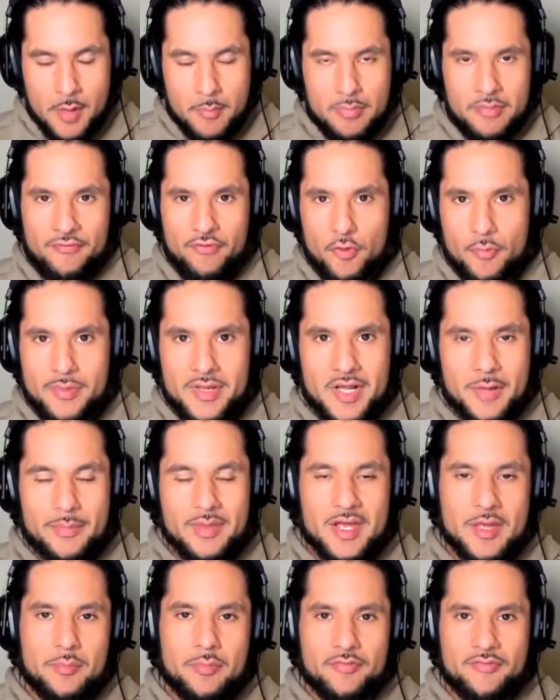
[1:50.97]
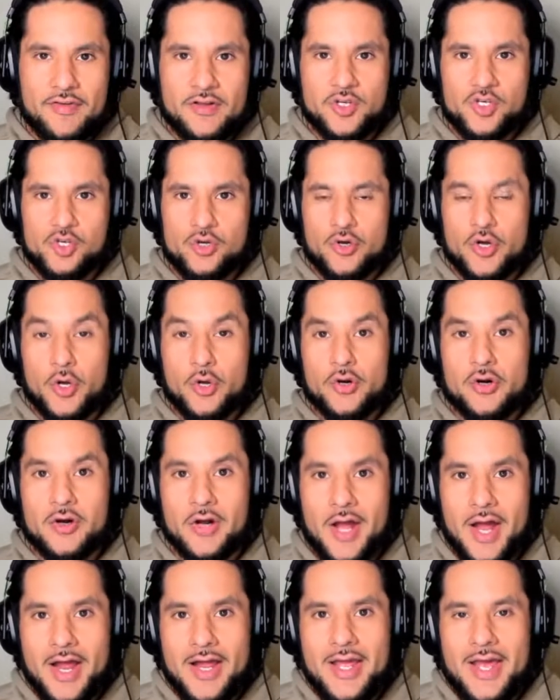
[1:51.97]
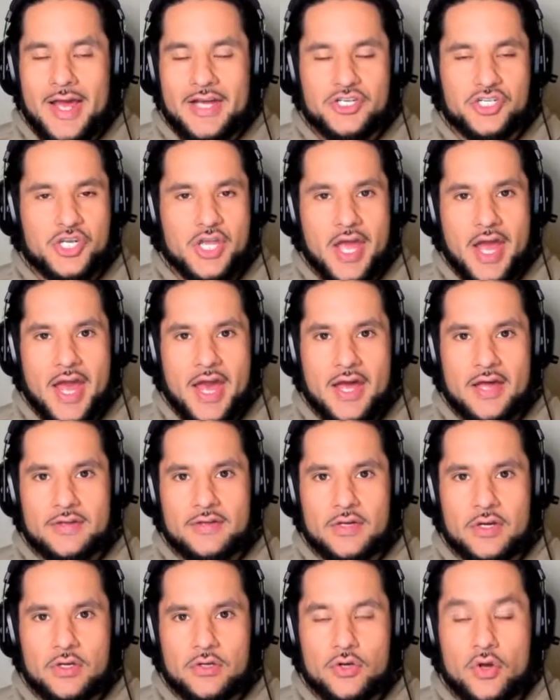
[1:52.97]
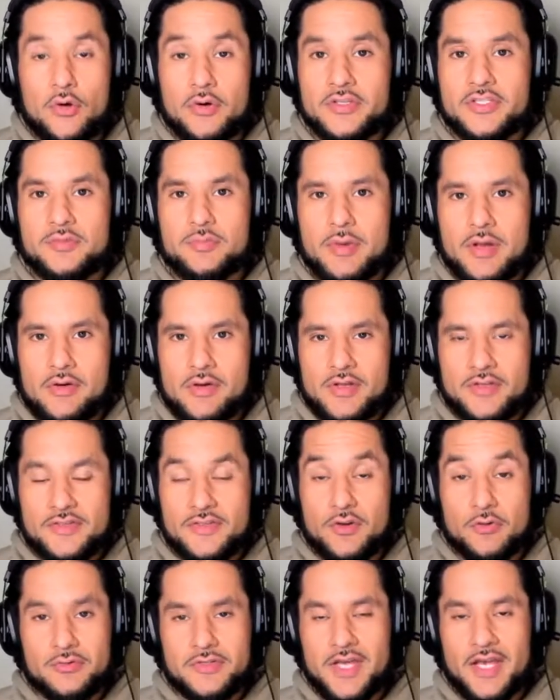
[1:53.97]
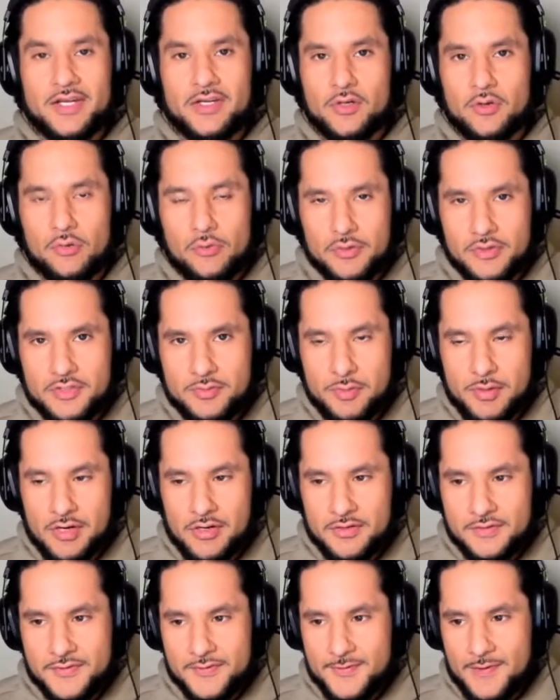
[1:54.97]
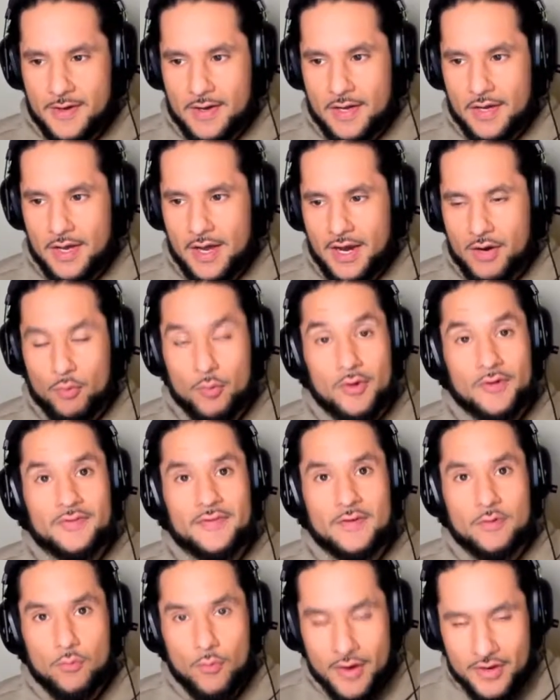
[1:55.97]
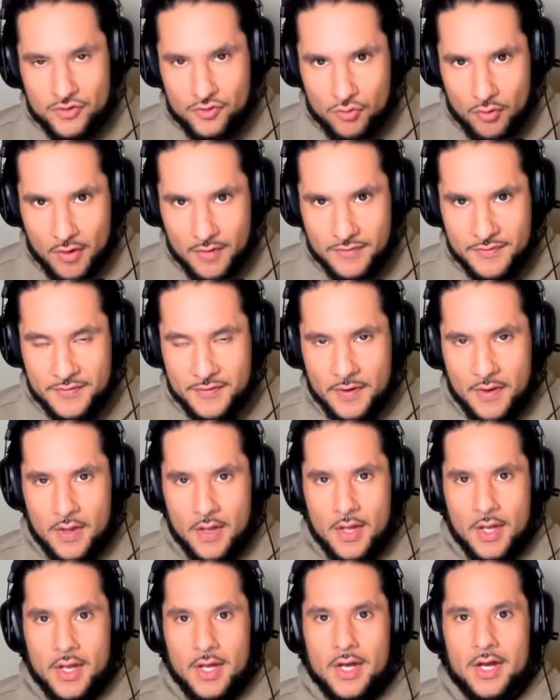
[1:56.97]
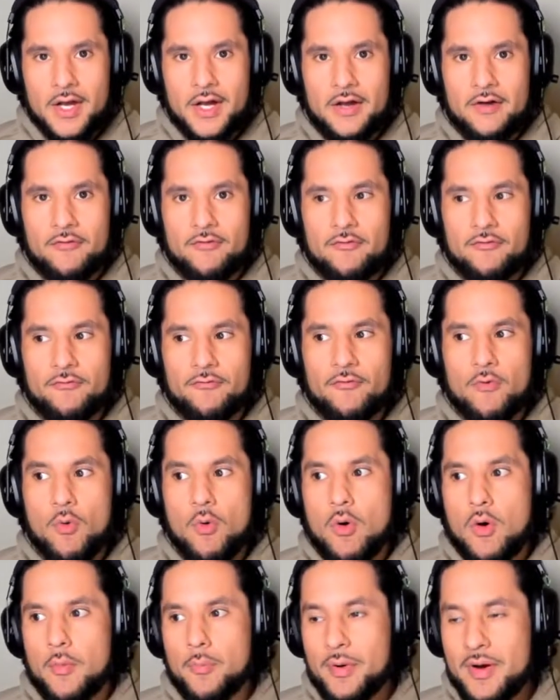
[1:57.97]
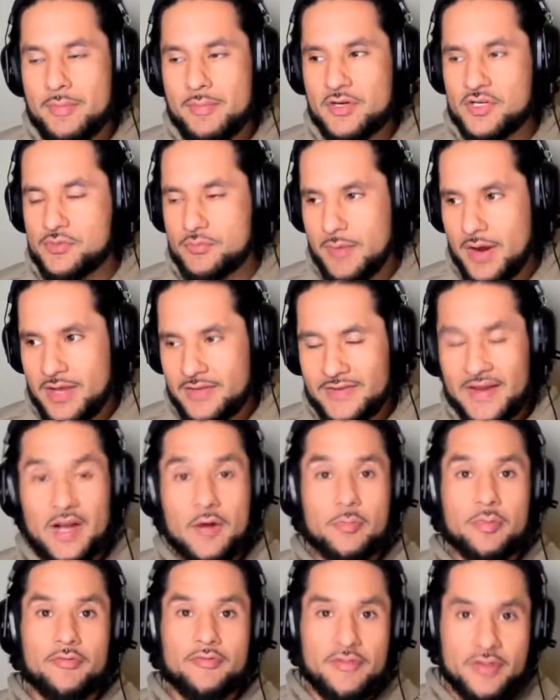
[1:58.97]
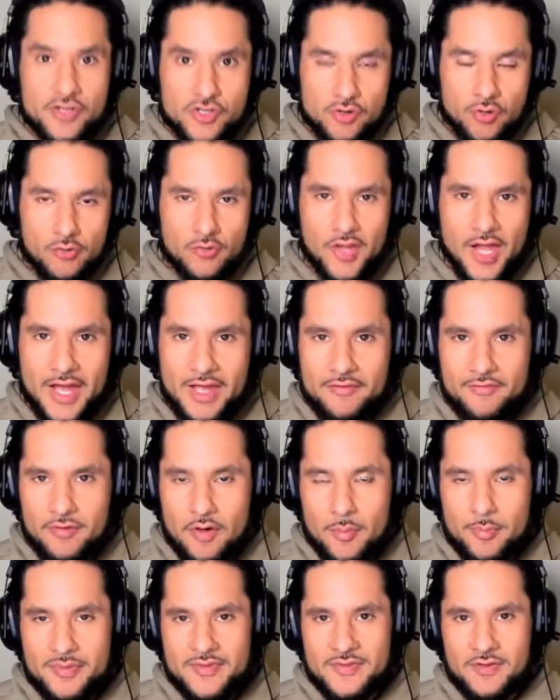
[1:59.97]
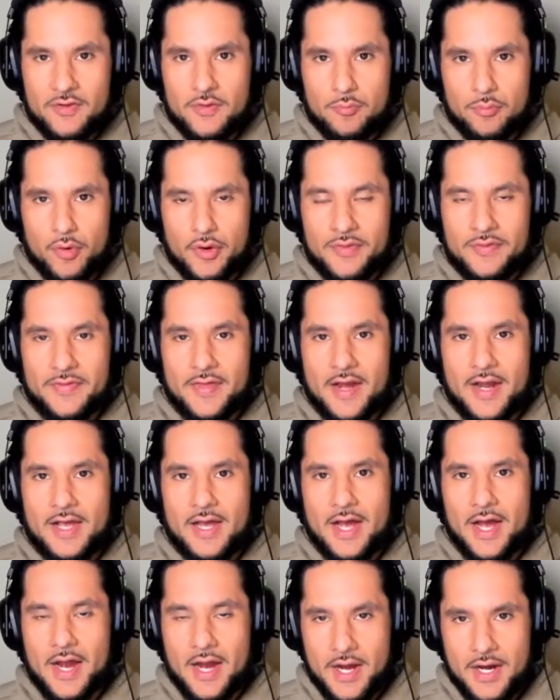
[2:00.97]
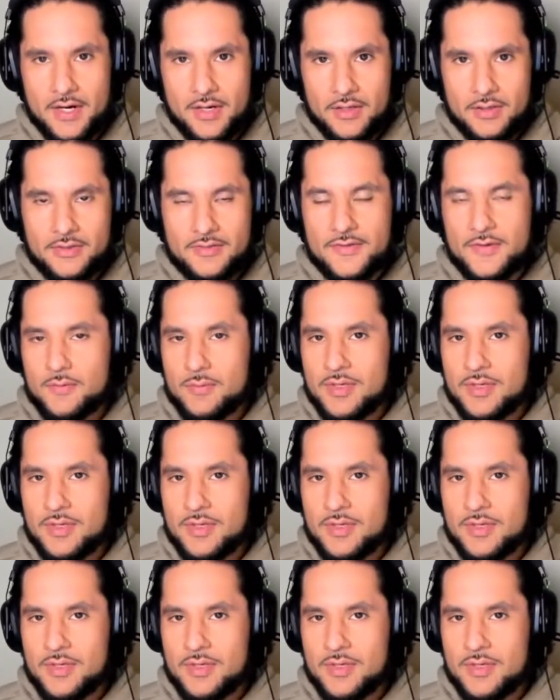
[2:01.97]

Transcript: Before becoming a professional coder, I actually had no experience, no technical experience. Uh, I worked in restaurants uh, for pretty much my entire professional life up until the point that I got hired to